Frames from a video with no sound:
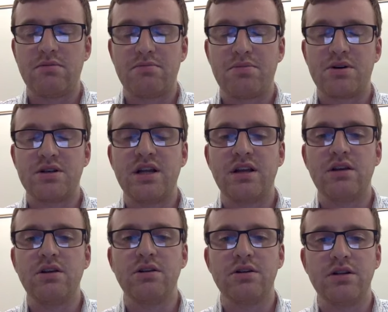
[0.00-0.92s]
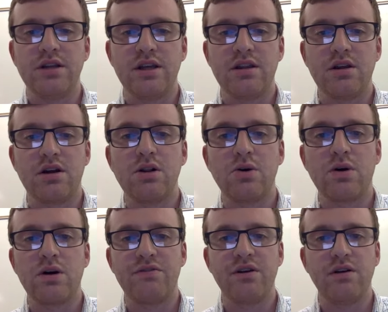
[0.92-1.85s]
the
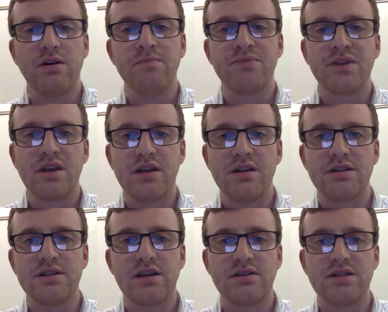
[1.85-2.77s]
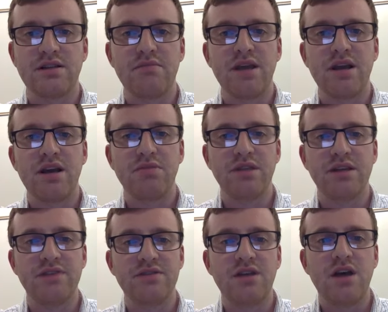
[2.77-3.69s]
chlorophyll in the cells that make up
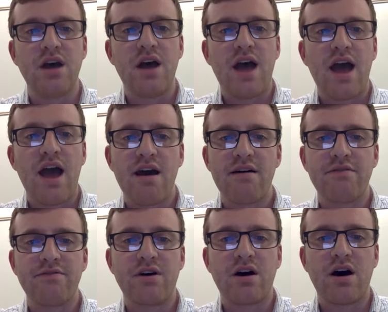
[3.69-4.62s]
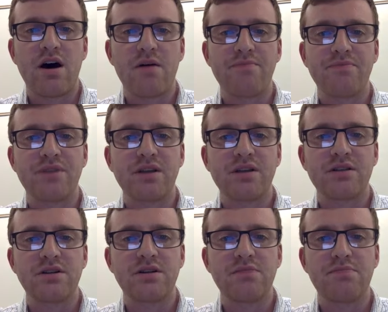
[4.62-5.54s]
leaves, have
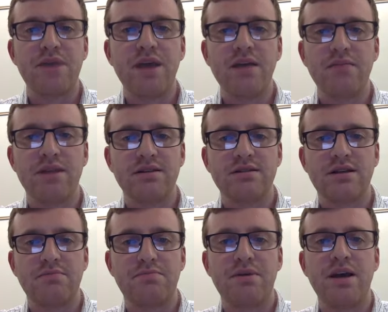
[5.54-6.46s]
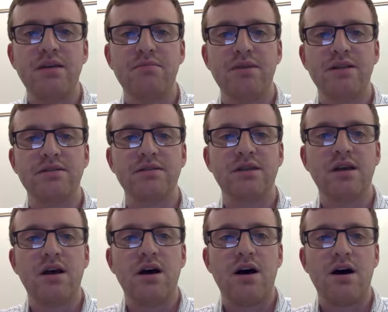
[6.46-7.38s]
certain pigments. And pigments,
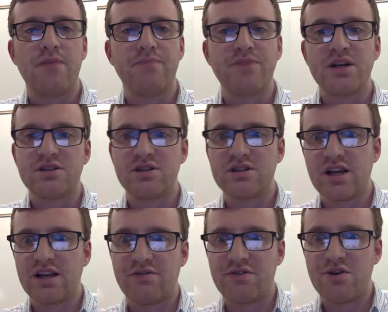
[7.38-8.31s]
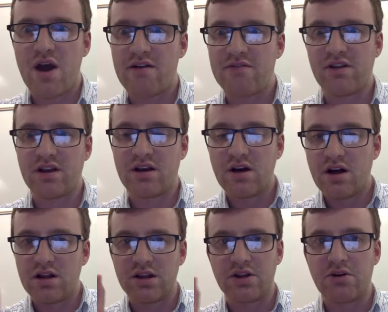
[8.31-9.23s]
just like if you have like
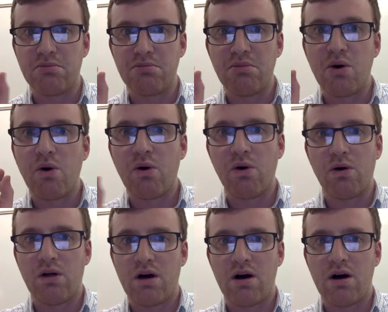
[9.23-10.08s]
a little mole